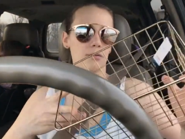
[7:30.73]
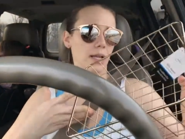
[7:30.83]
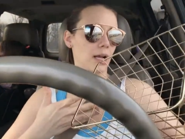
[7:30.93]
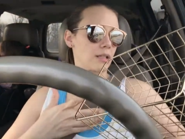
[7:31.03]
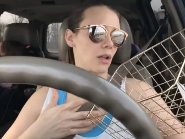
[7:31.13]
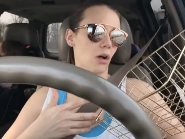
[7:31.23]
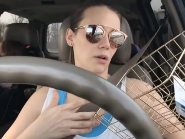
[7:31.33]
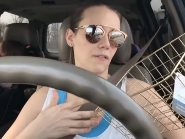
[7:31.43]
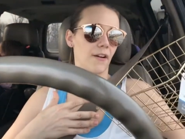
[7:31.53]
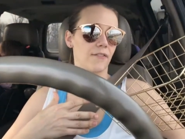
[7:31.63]
It was like a
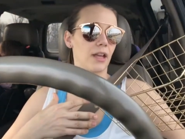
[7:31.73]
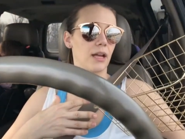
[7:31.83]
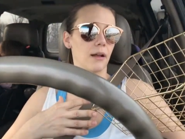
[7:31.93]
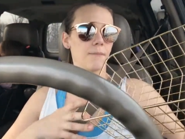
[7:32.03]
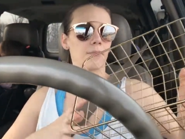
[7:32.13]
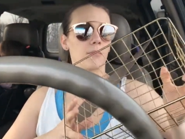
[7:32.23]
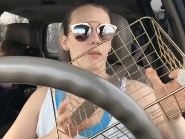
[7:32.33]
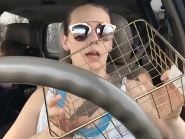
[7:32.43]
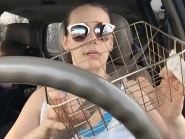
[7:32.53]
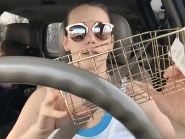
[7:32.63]
dollar fifty
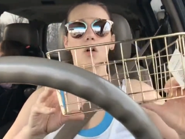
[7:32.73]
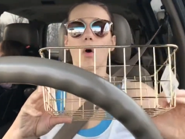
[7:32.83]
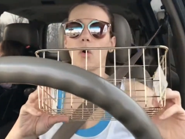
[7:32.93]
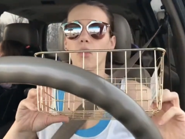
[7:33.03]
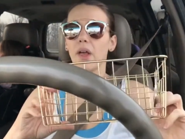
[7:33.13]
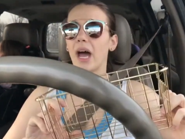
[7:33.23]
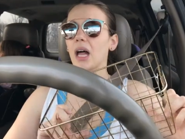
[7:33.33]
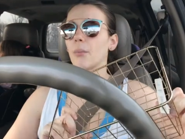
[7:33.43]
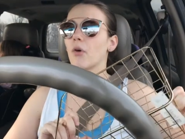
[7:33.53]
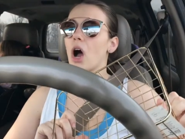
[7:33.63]
and it's gold. They
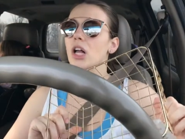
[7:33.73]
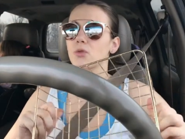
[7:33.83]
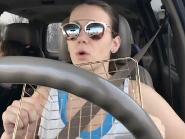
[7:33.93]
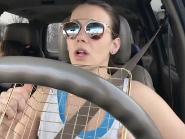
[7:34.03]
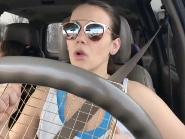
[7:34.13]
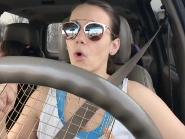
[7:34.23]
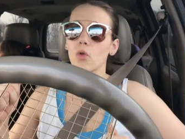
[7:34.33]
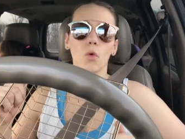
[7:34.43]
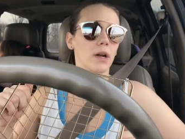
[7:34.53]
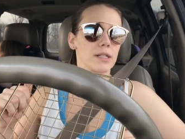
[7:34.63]
had a bronze one, a
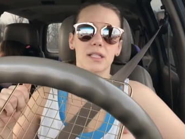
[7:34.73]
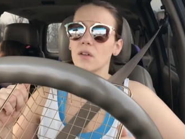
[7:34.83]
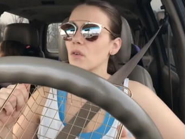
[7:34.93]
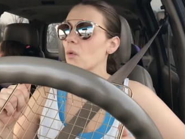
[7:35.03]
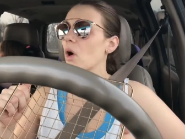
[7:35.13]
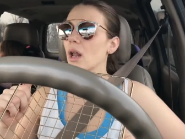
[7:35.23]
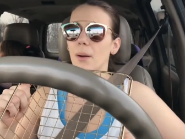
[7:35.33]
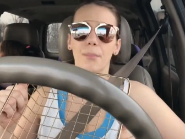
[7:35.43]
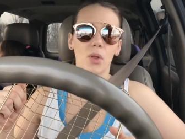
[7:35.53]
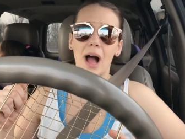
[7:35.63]
gold one, a silver one, a
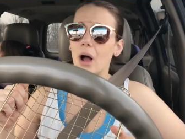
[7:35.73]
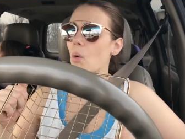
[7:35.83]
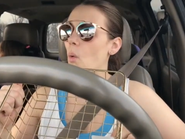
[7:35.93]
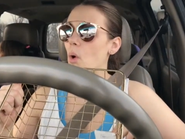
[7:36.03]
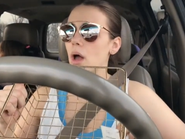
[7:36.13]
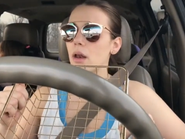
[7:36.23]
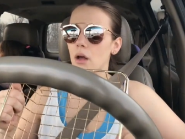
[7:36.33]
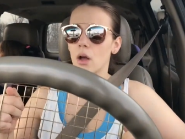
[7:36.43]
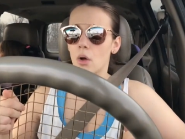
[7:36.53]
black one,